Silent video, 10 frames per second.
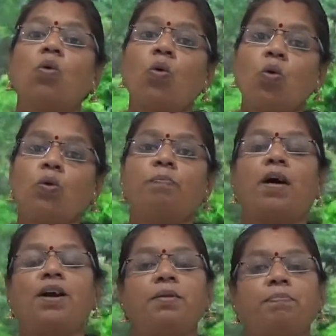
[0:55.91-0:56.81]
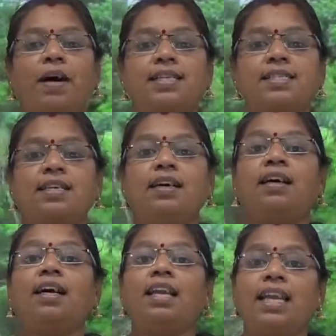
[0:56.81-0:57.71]
own body parts.
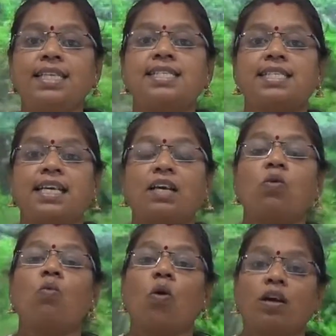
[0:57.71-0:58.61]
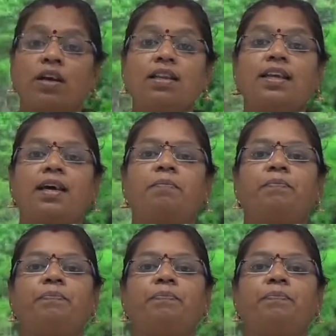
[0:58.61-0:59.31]
Let's check what are they.